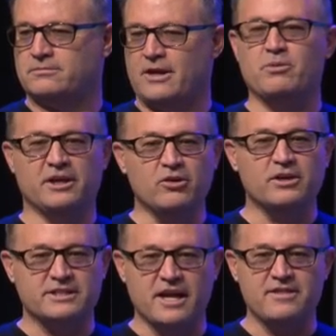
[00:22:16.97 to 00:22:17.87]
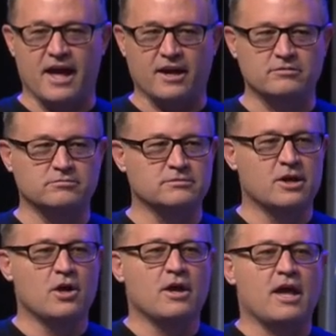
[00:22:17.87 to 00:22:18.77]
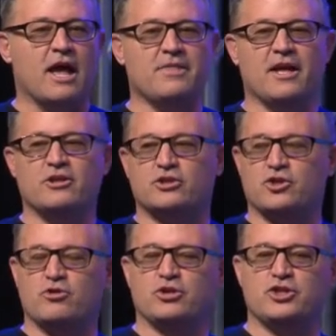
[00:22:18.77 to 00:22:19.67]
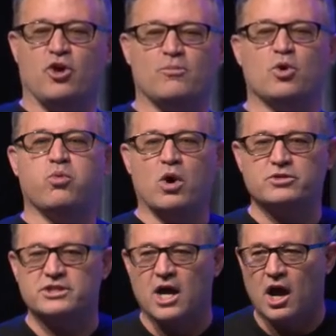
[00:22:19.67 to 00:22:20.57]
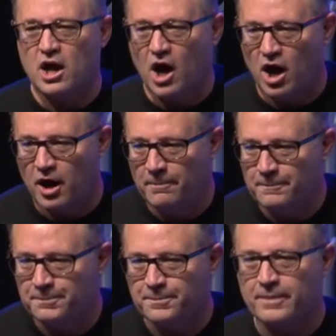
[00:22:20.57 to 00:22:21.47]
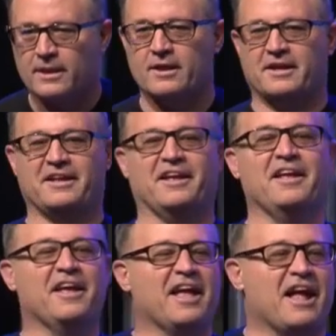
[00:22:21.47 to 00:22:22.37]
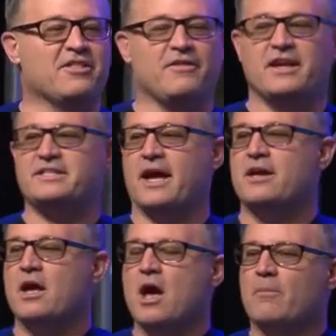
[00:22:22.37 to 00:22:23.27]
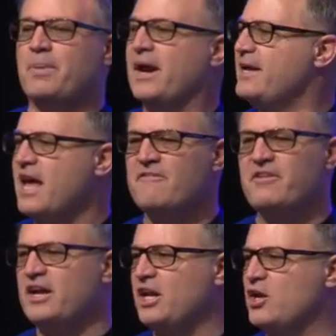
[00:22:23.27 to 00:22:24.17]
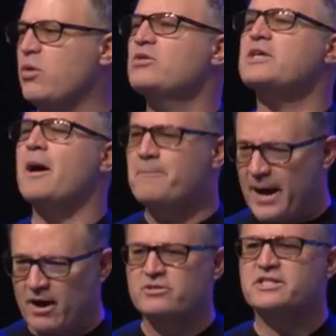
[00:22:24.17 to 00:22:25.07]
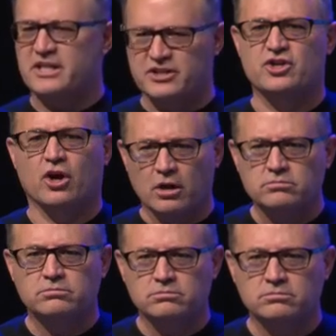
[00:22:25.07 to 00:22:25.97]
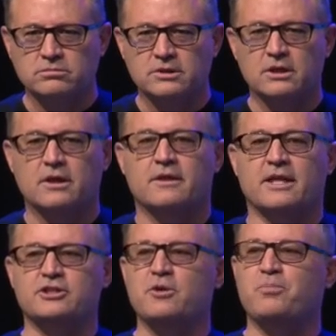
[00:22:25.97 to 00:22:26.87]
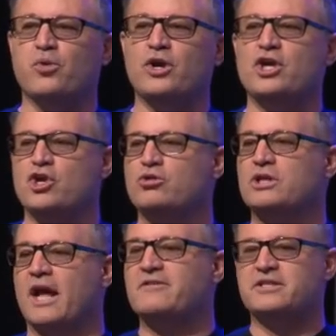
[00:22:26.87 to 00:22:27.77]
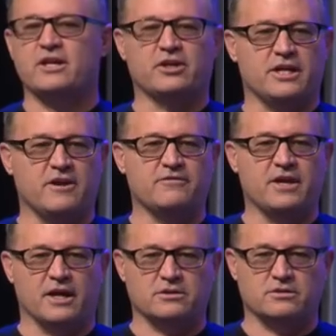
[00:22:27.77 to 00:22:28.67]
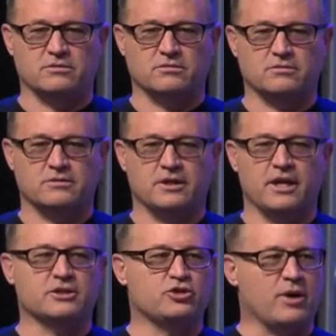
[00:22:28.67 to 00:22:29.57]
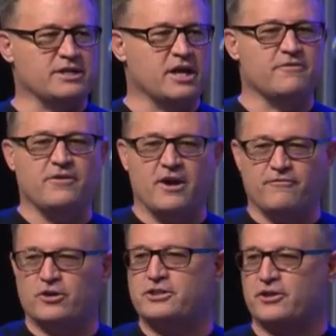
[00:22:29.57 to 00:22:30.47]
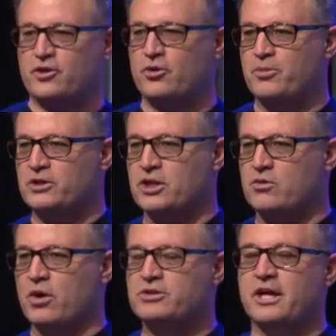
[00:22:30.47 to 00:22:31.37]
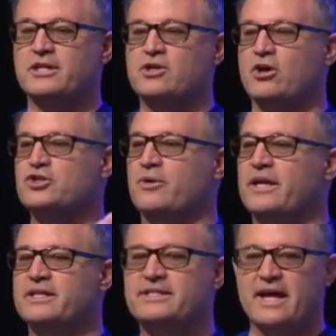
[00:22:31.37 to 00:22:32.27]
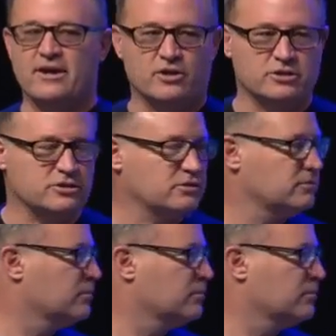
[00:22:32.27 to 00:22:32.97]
They will literally say that. And then, so you show them quotes.com, and then they say, but I can't find any quotes about Caesar. That's a pretty huge life skill to give kids, is to identify first and third person quotes. It's also in the standards.